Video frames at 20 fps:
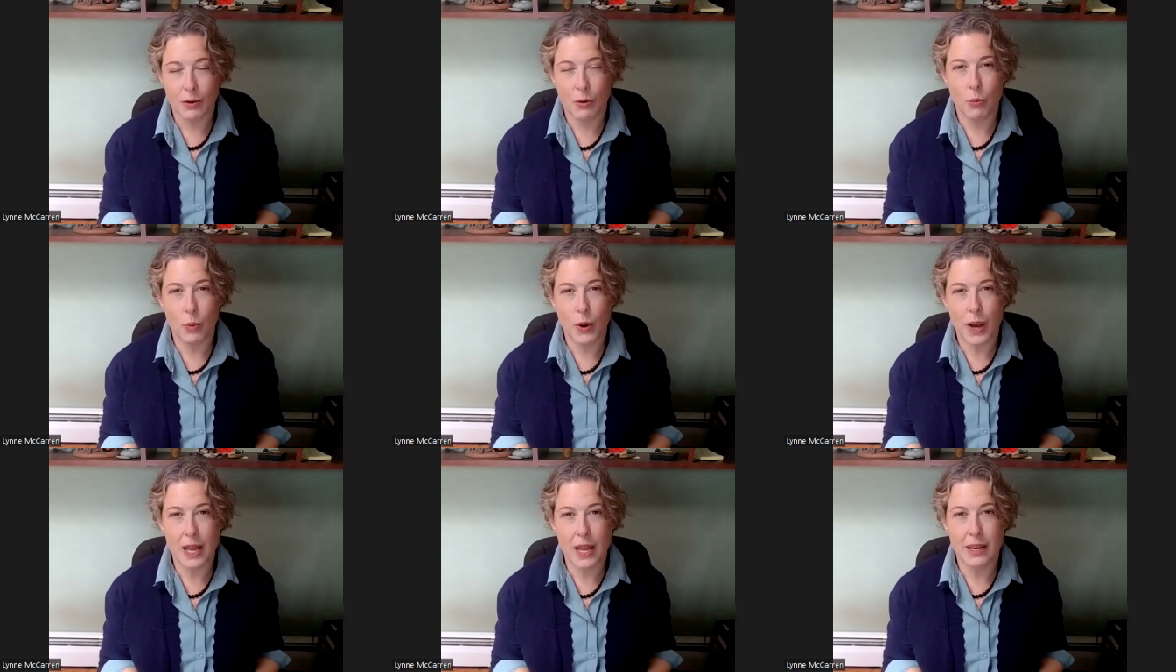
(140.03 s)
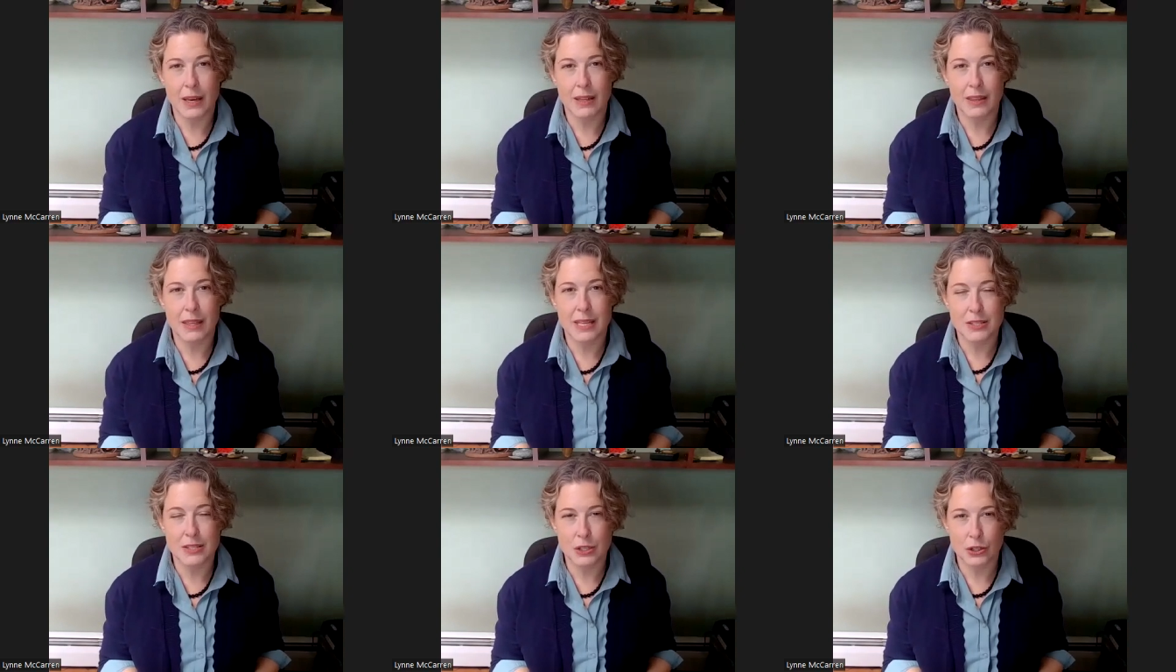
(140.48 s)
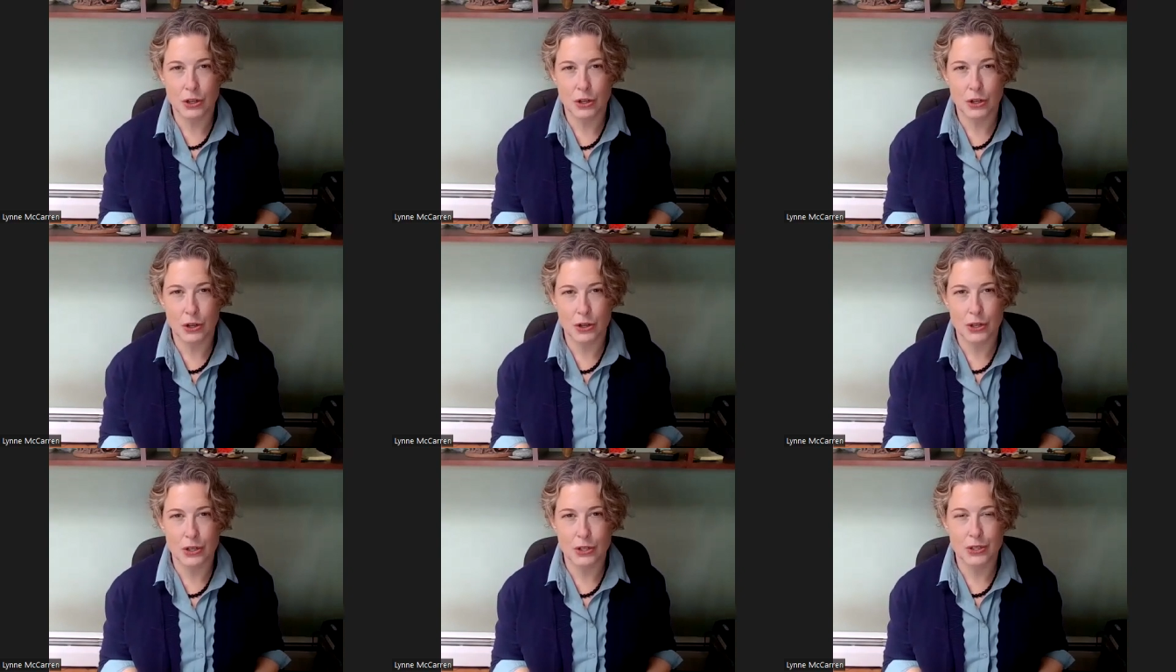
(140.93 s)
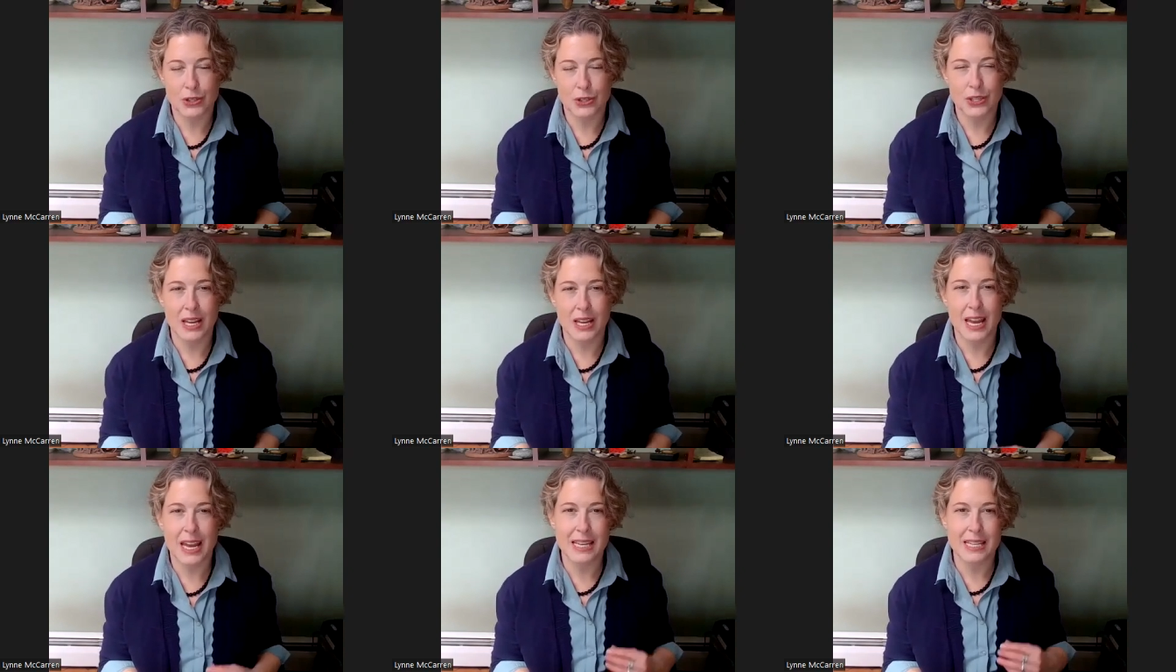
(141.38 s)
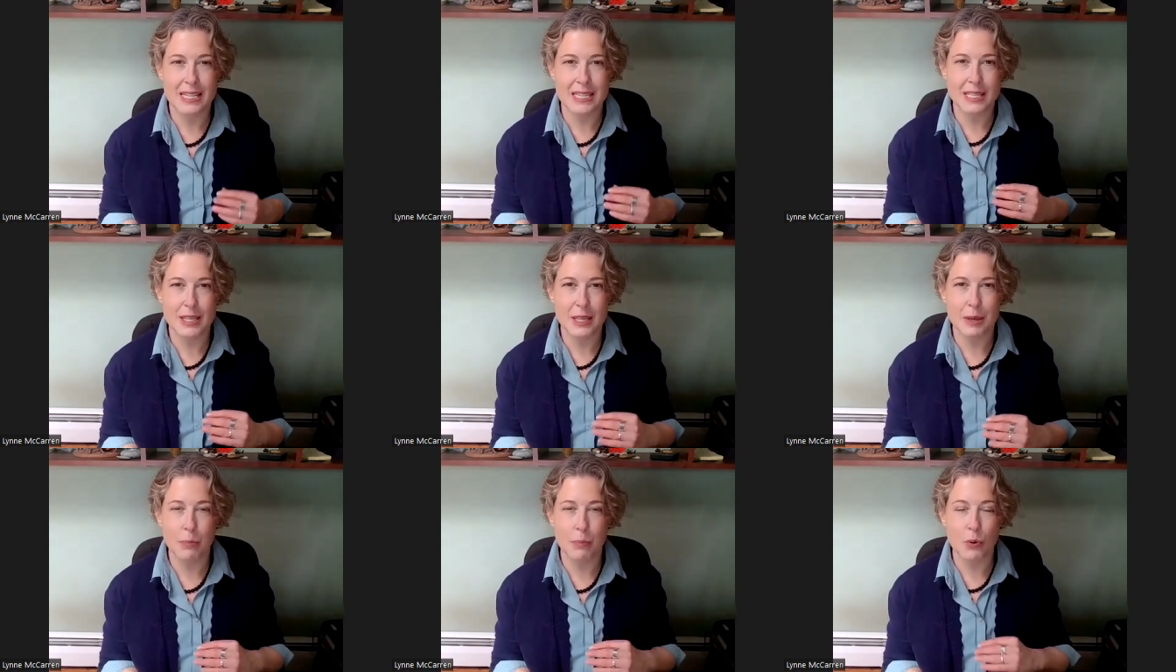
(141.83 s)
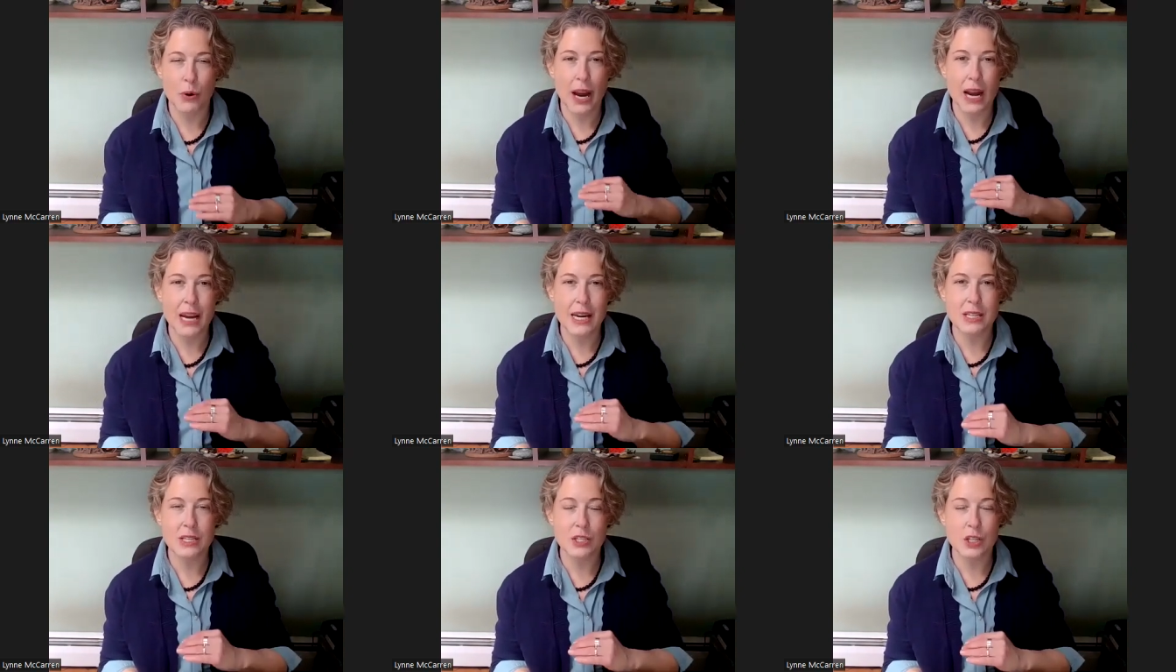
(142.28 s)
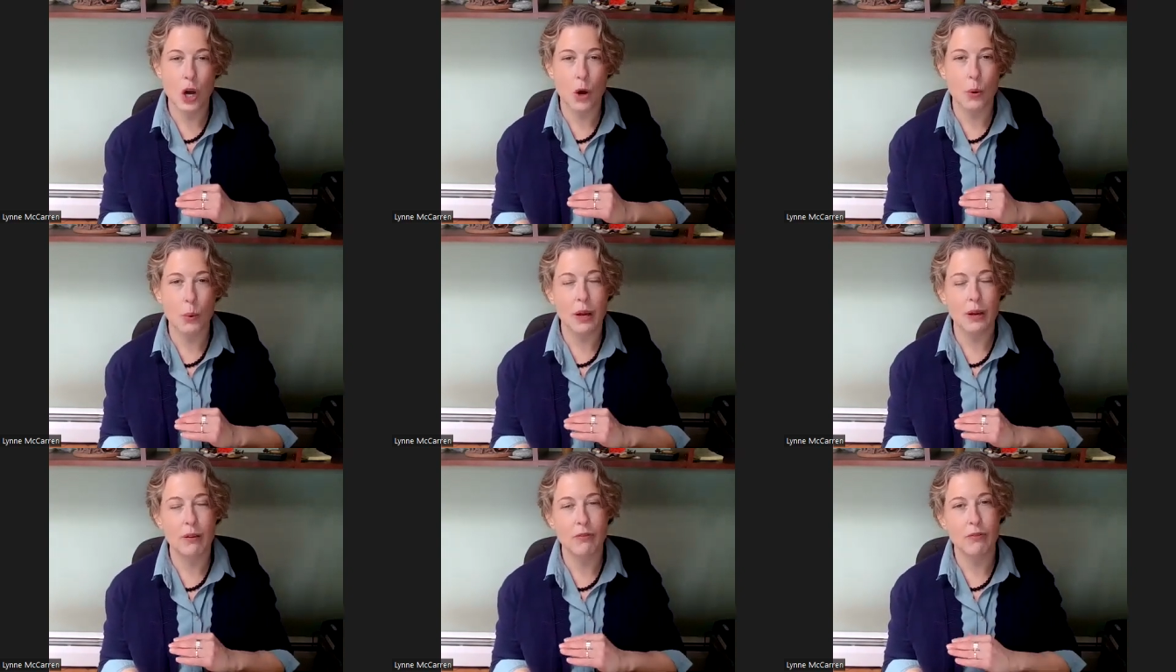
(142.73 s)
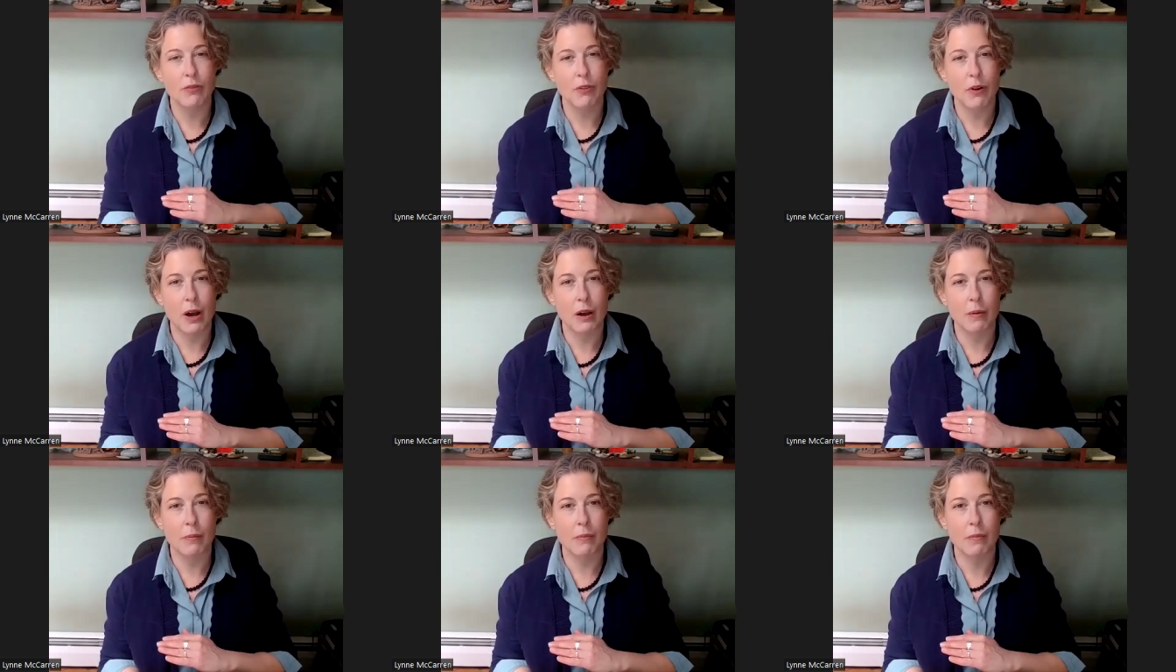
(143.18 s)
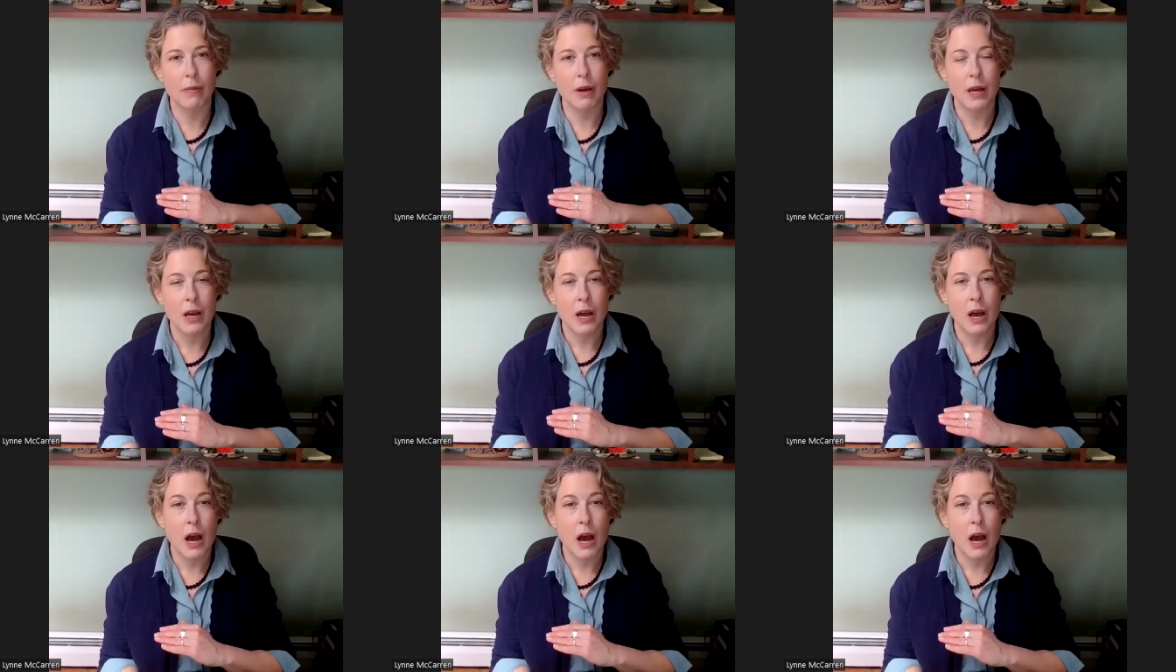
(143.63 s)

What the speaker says: when this occurs is the brain is going from